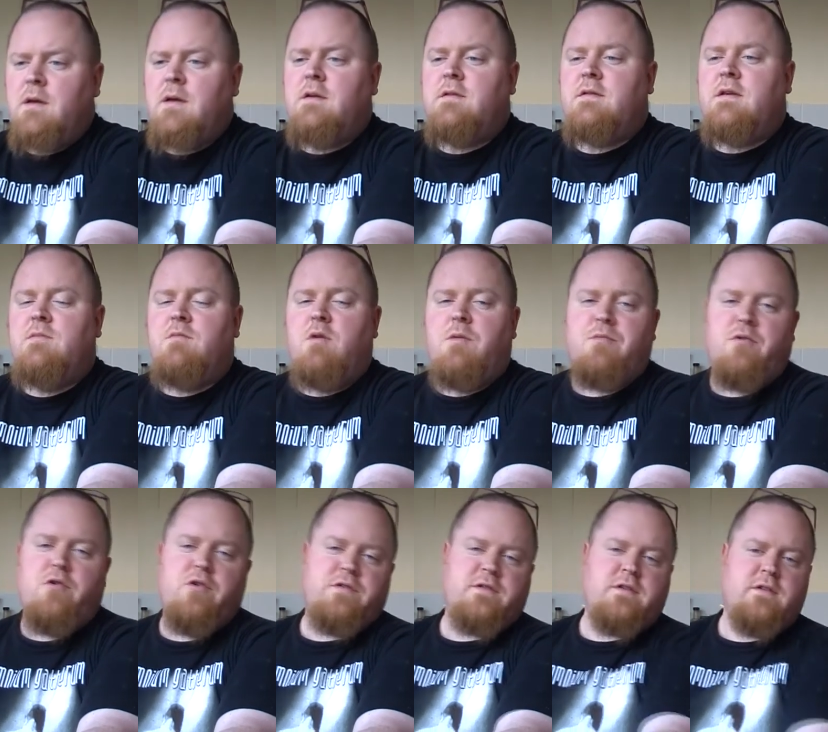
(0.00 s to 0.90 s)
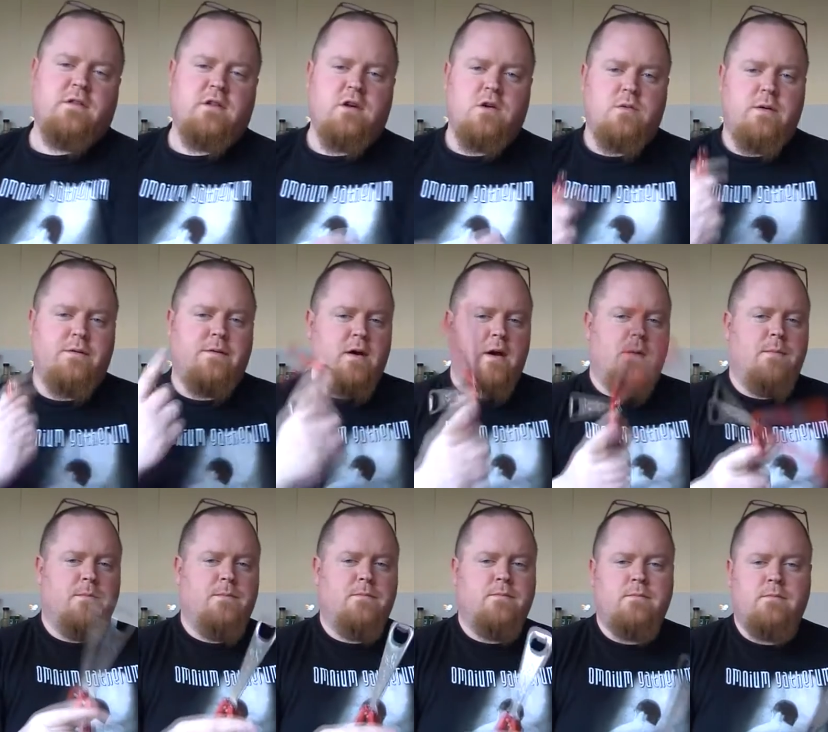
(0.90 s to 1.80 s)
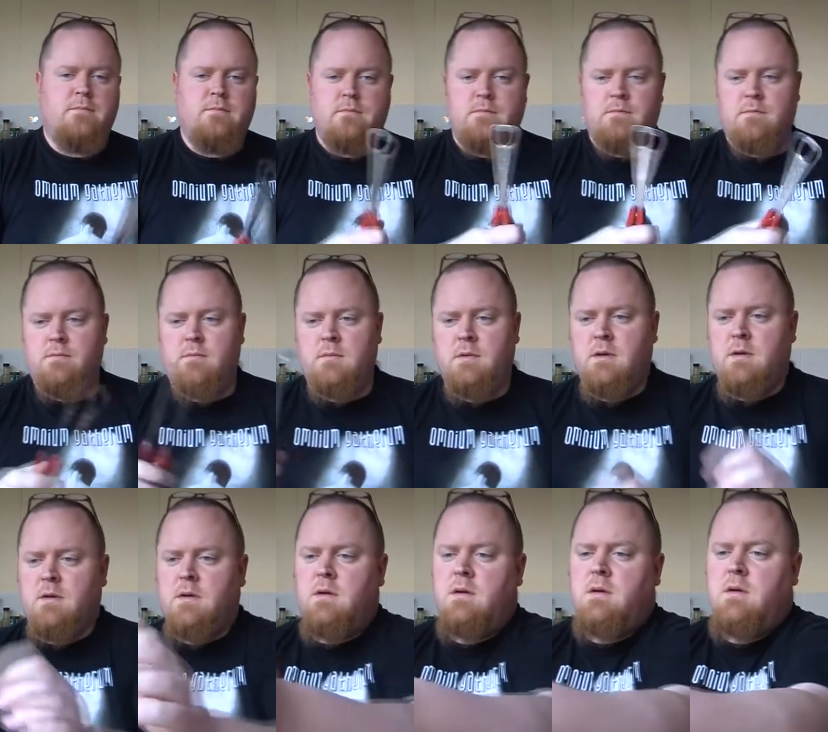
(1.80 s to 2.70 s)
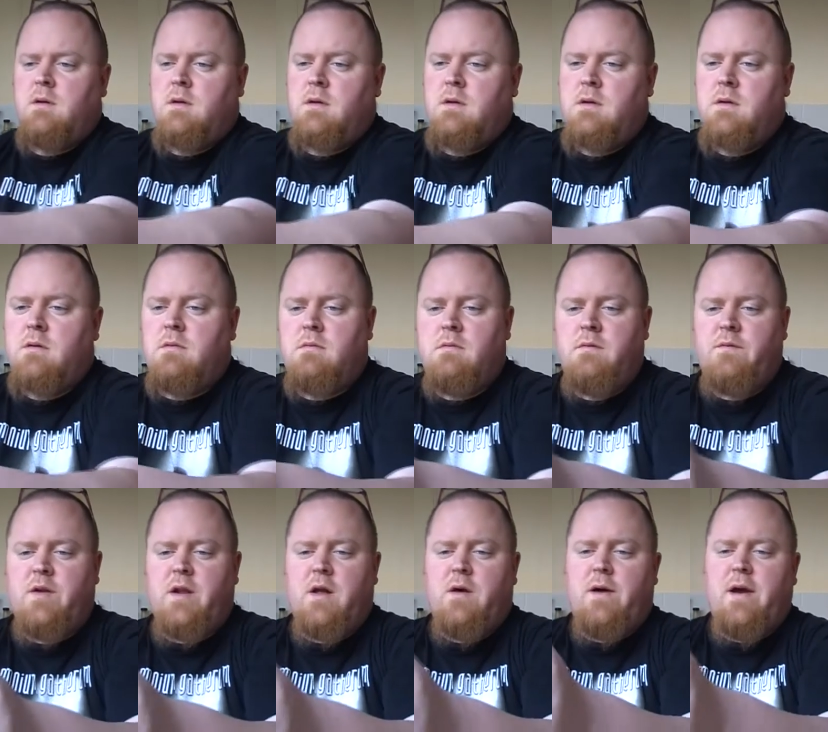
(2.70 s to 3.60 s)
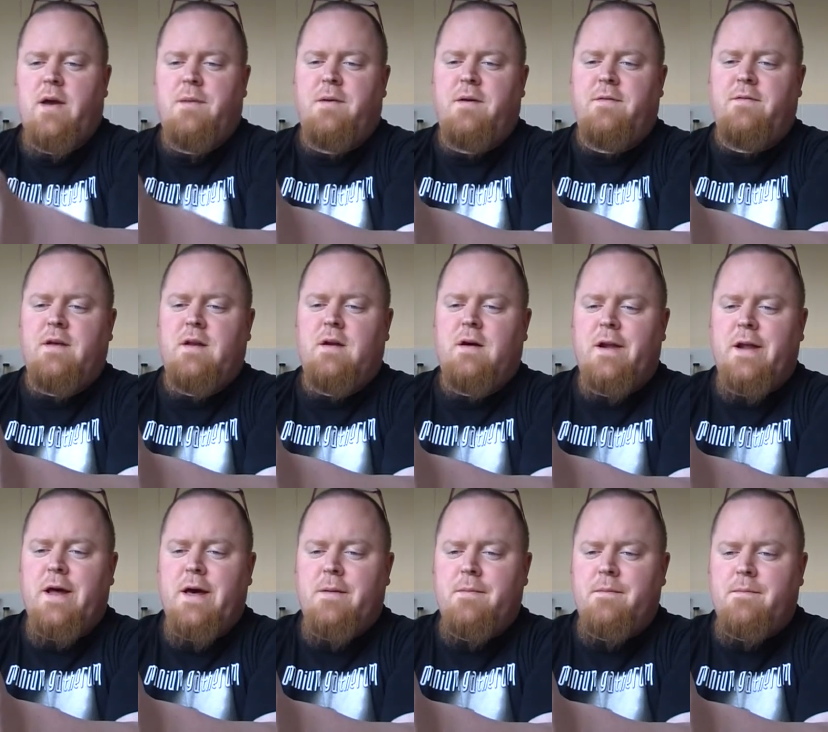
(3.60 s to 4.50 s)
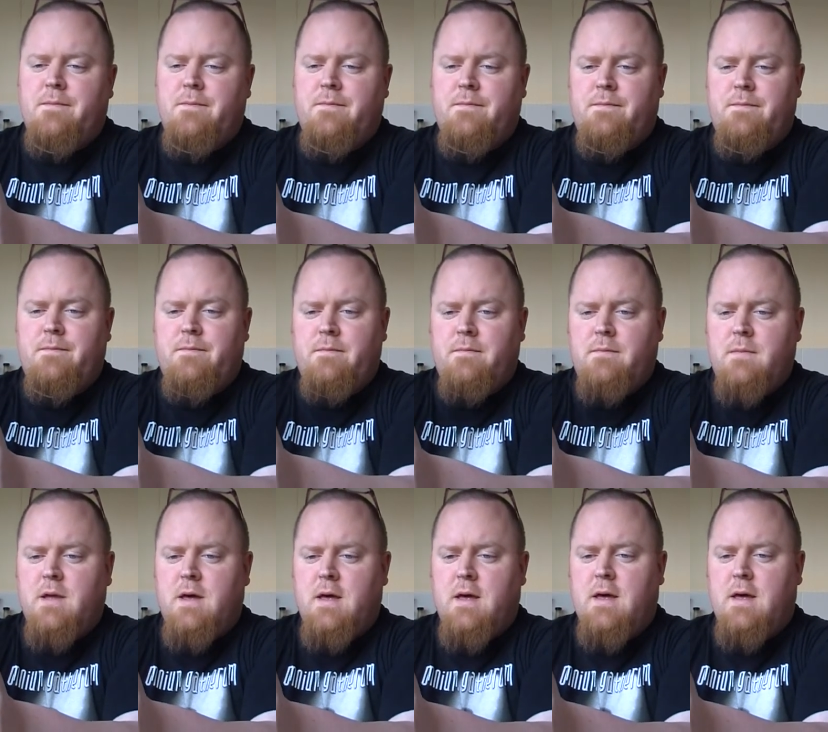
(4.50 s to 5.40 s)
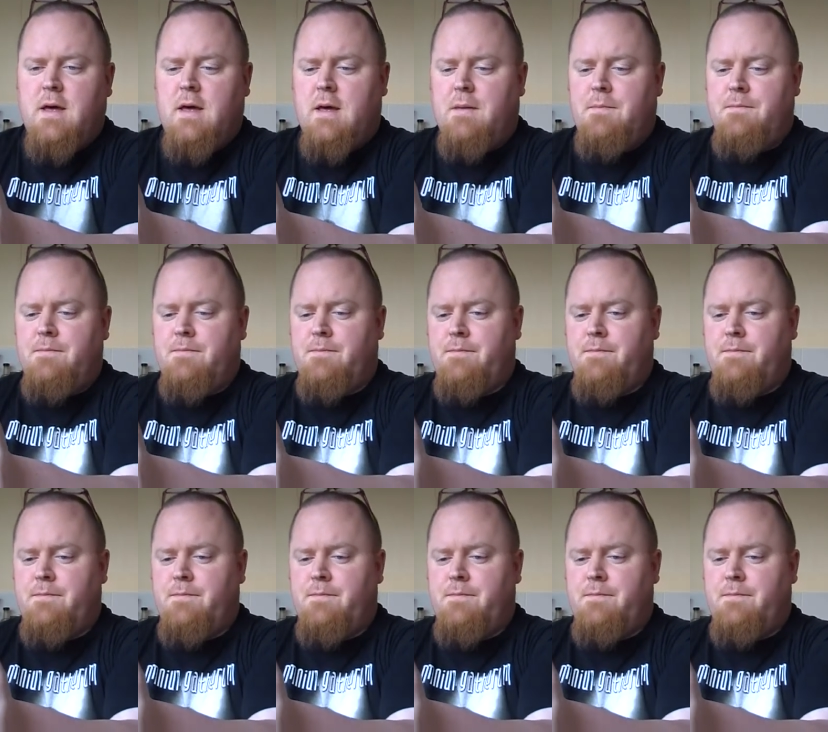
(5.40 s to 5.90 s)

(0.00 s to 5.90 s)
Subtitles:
seeing what brewers can do with a low ABV like that.